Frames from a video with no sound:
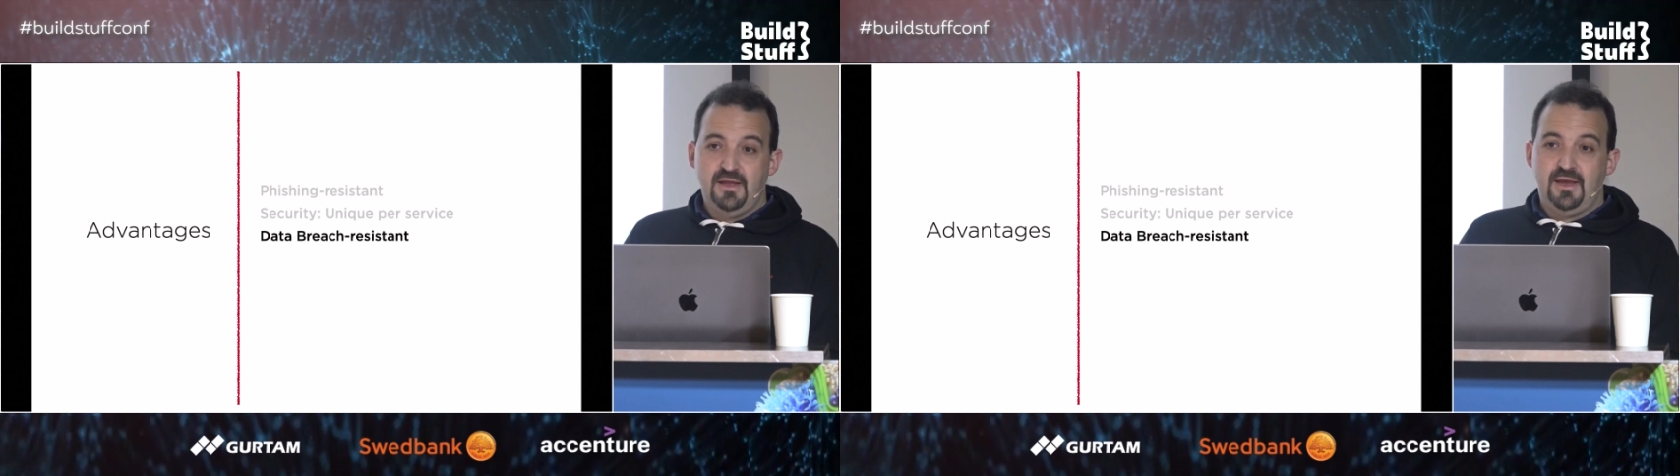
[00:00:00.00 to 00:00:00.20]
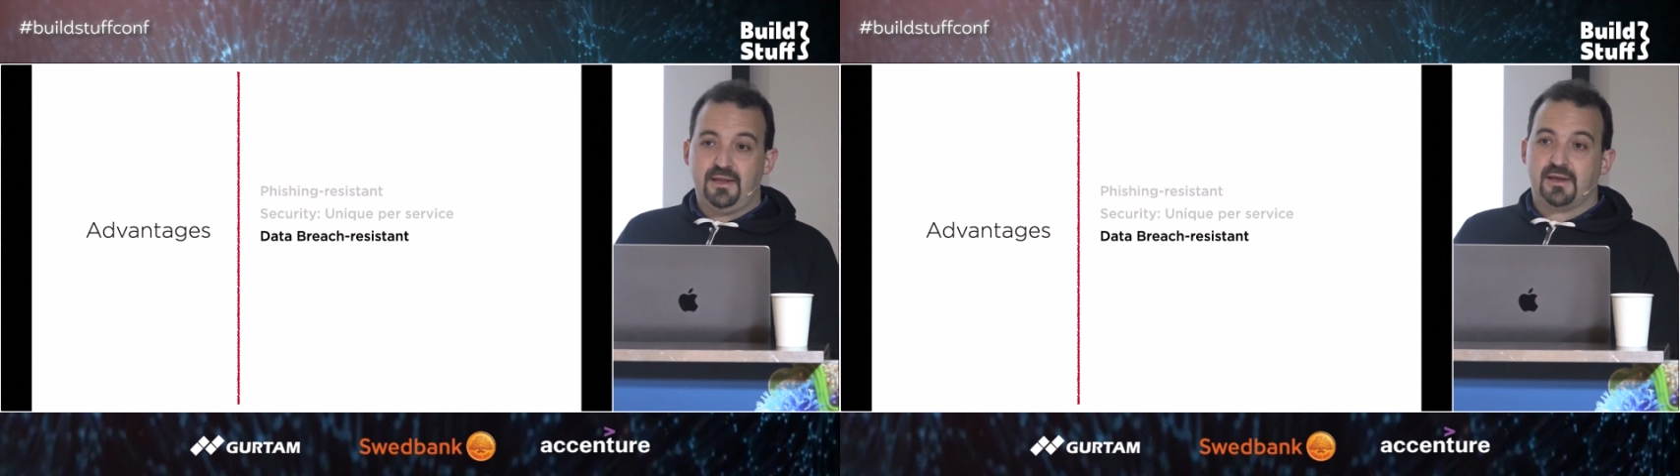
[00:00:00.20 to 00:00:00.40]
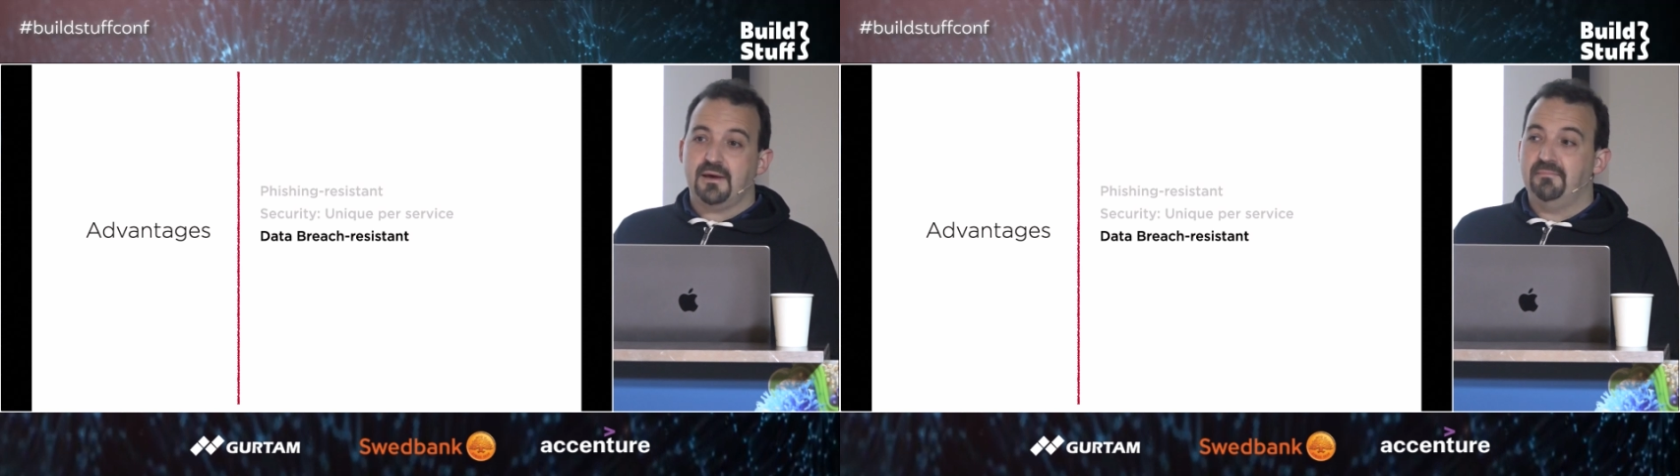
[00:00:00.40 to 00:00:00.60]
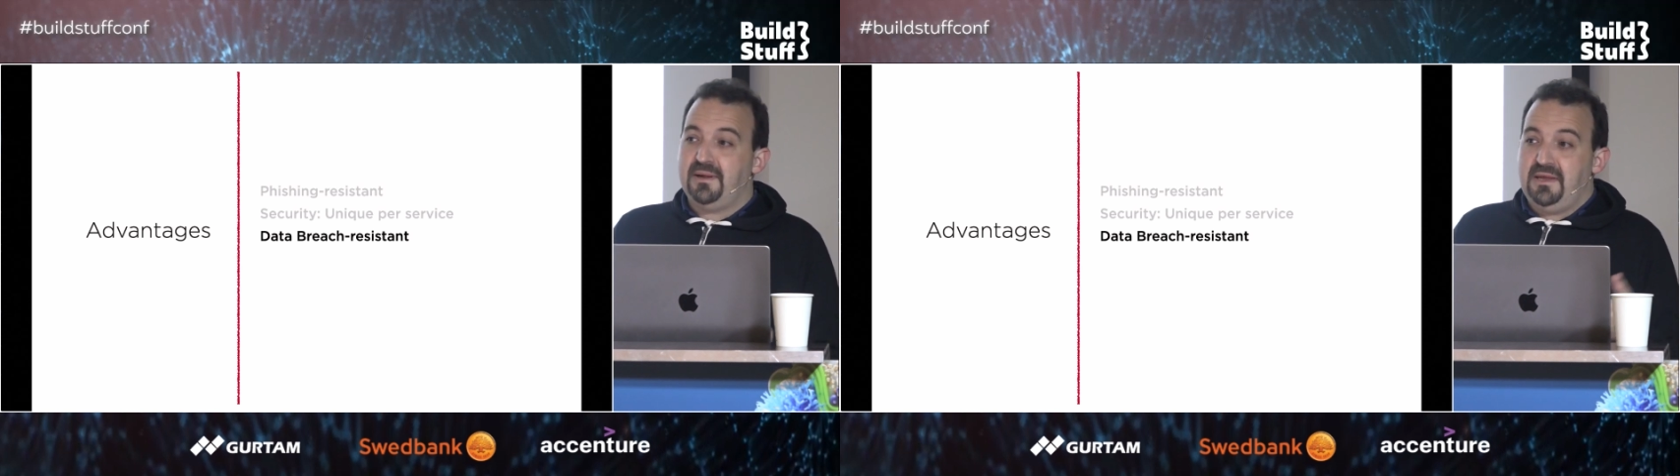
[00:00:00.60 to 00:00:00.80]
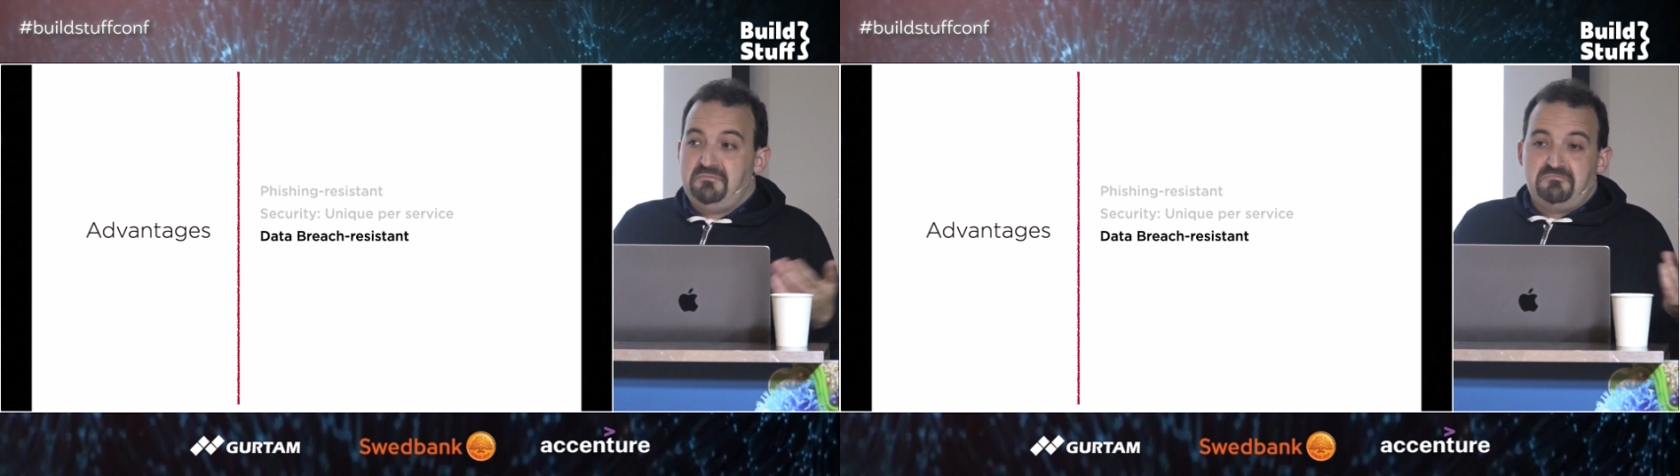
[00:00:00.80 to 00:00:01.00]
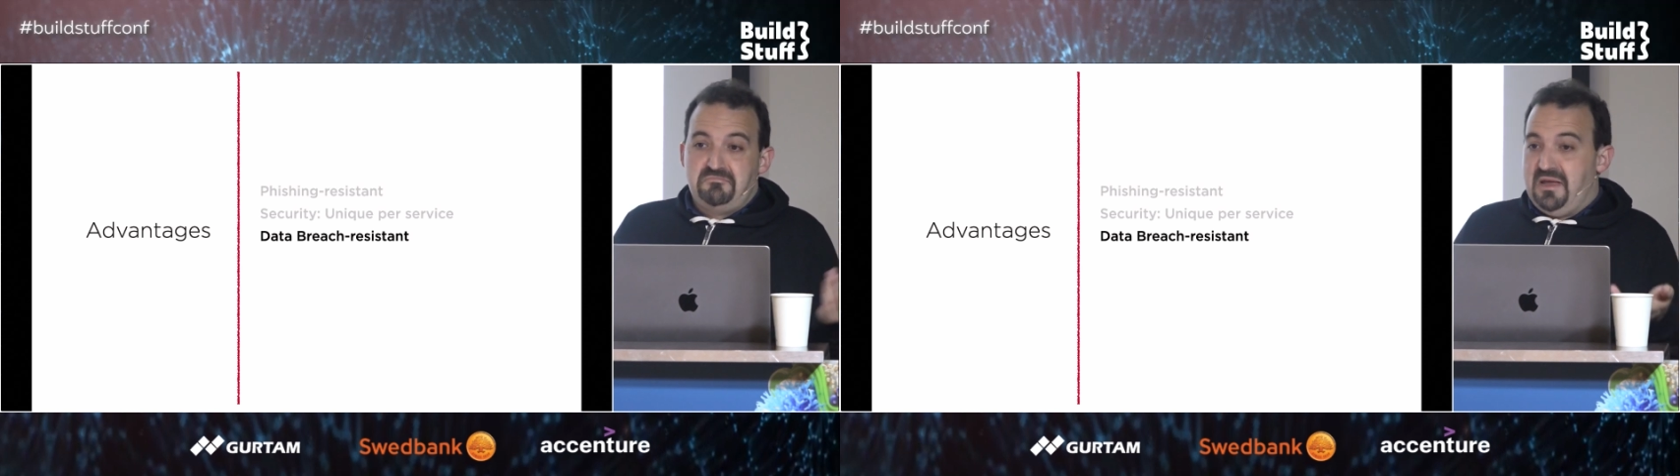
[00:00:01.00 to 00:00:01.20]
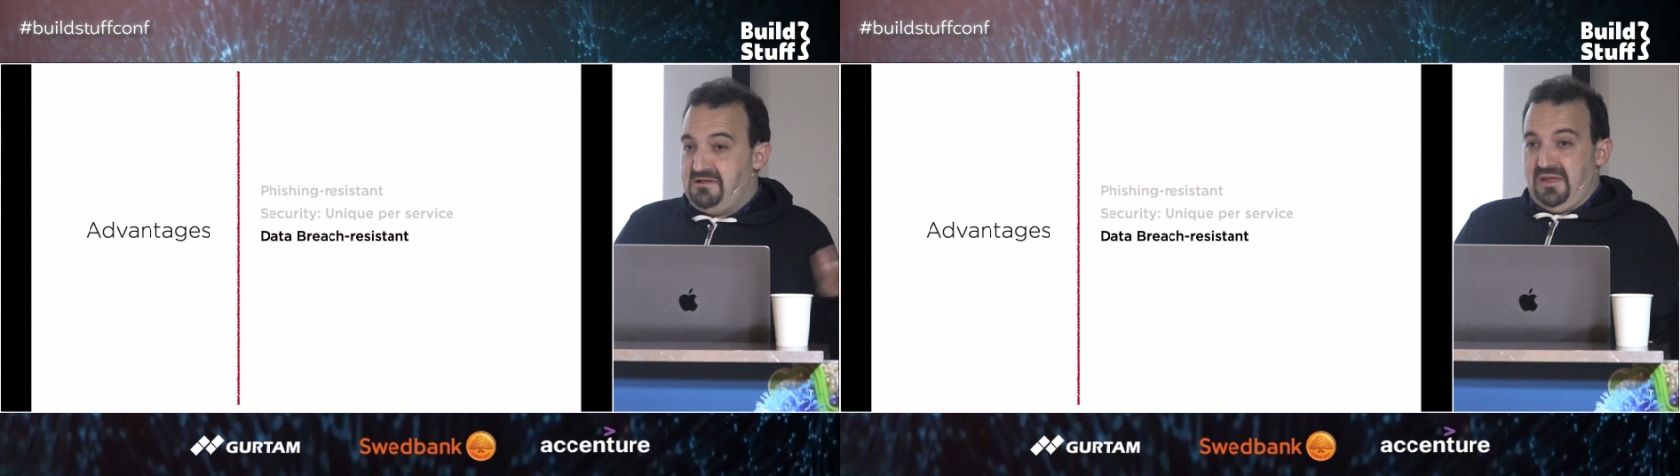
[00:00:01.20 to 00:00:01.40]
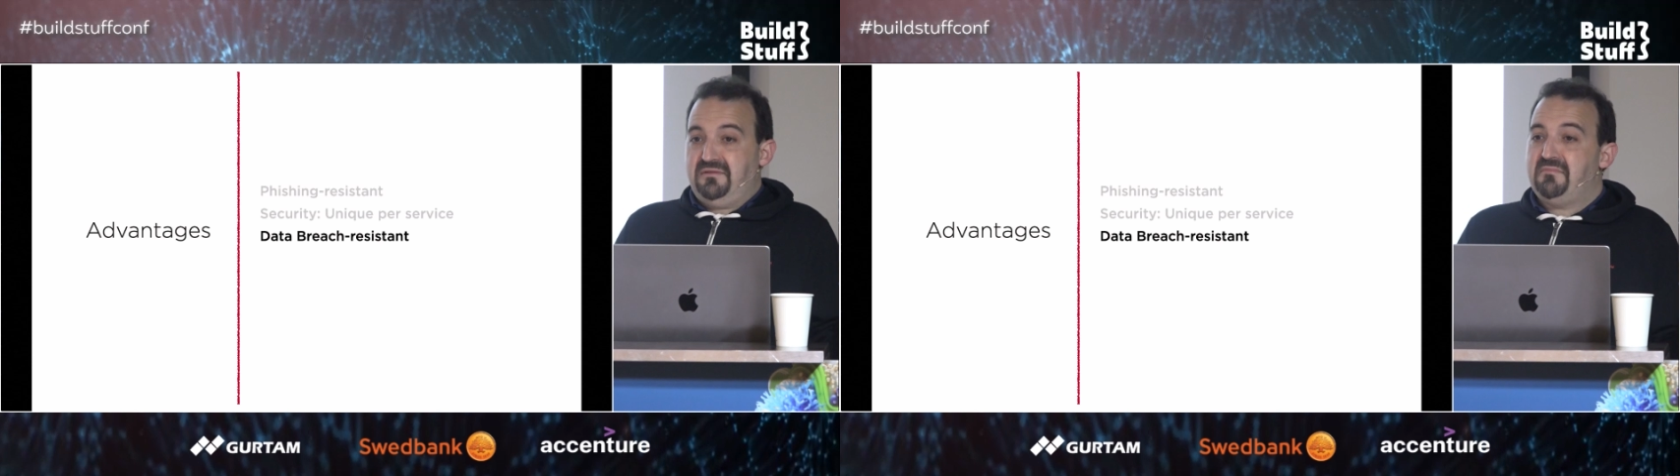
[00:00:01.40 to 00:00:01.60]
in a company, it
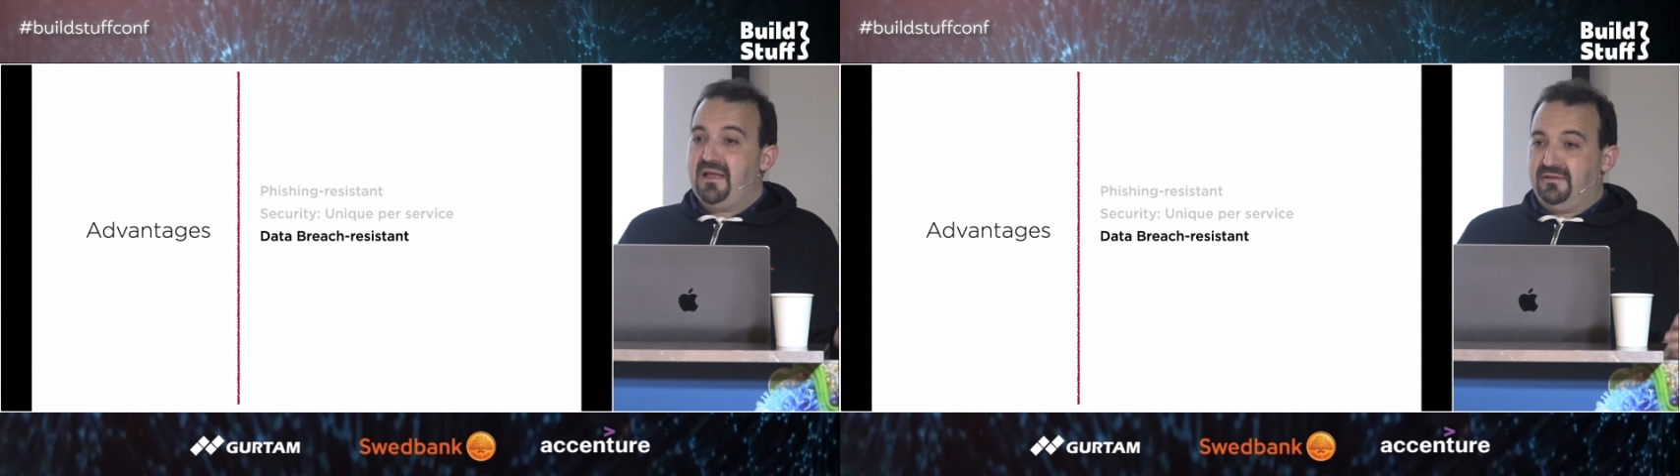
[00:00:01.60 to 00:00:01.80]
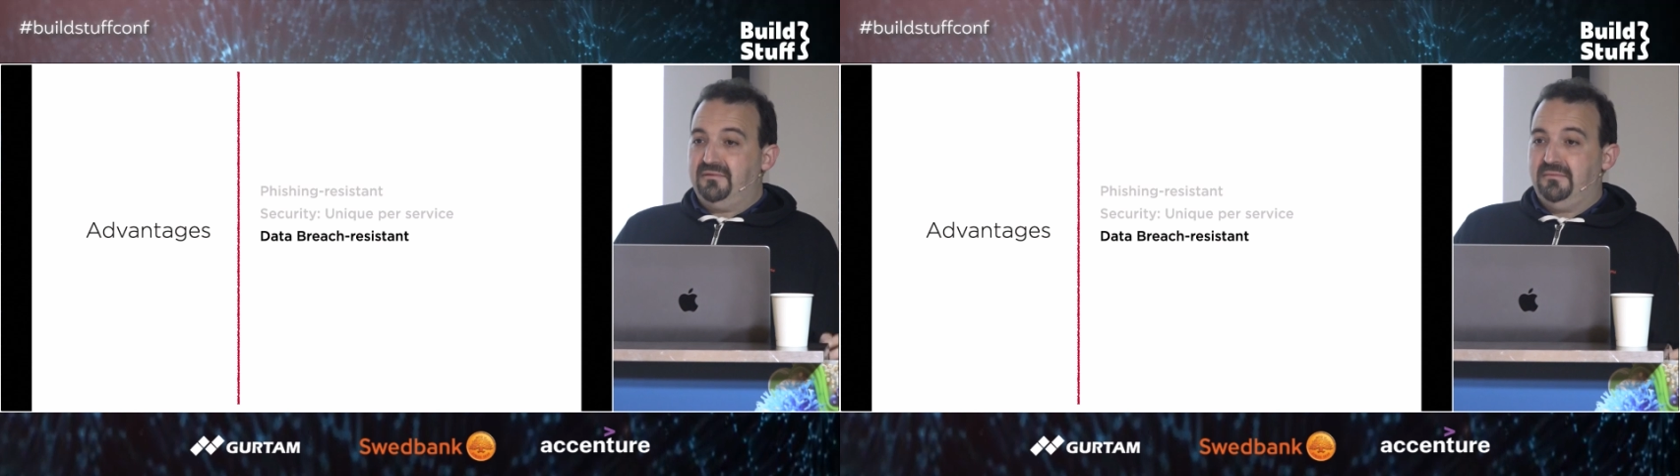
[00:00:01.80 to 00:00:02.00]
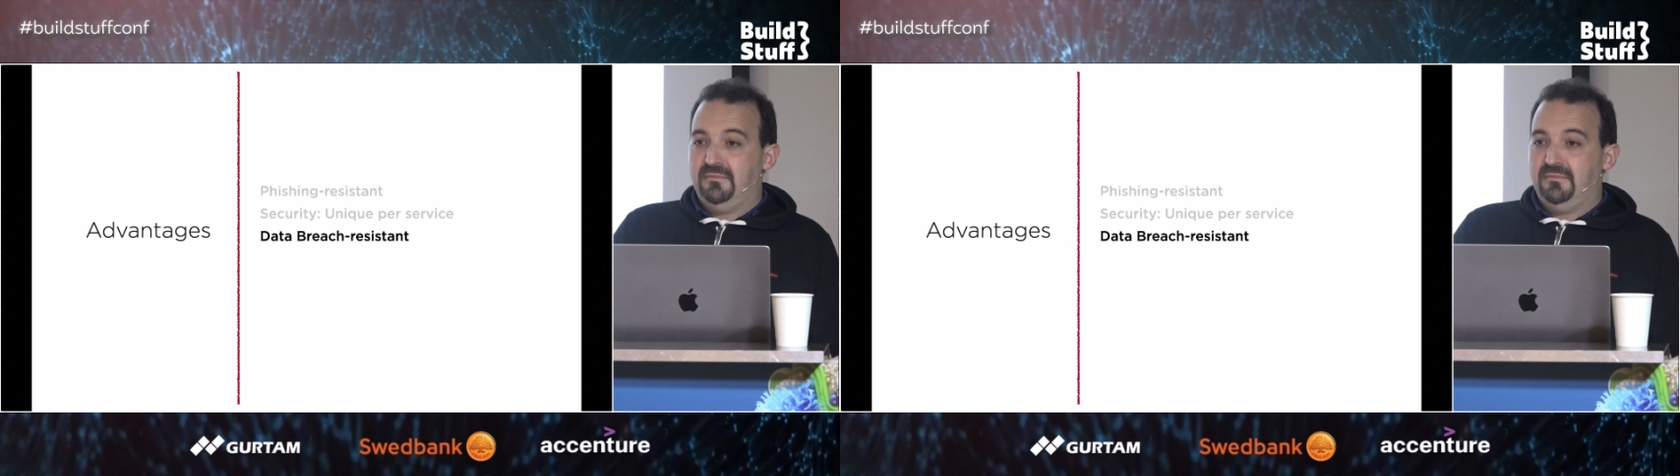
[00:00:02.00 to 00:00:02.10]
doesn't matter.